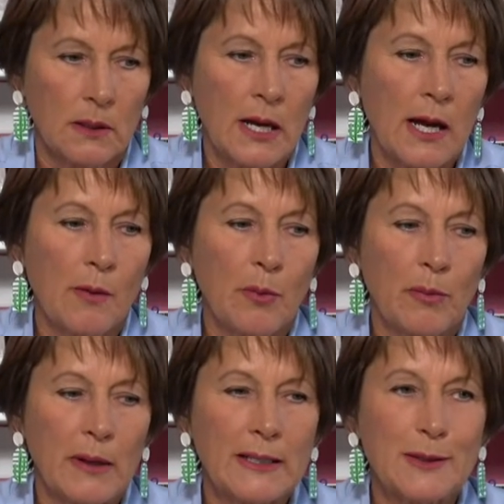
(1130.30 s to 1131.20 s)
Um,
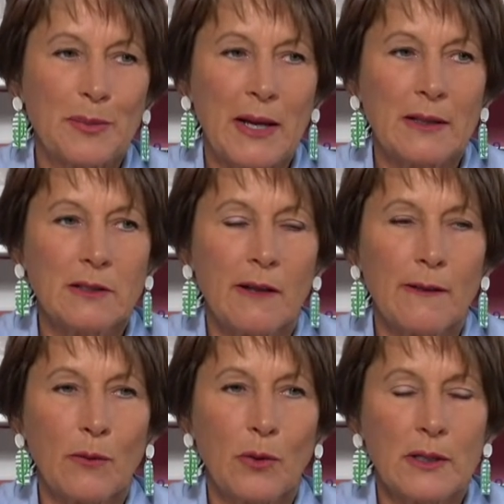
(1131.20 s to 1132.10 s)
it depends
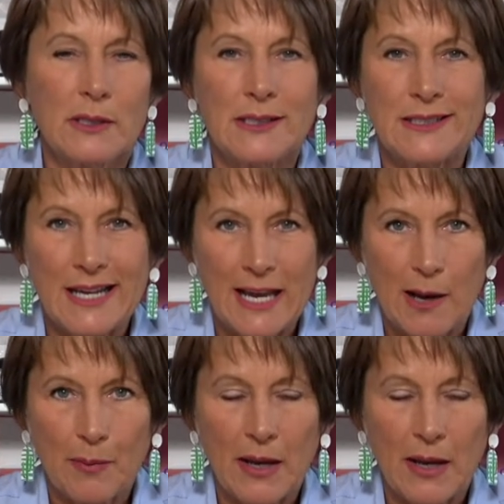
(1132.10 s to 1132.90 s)
on the wood stamp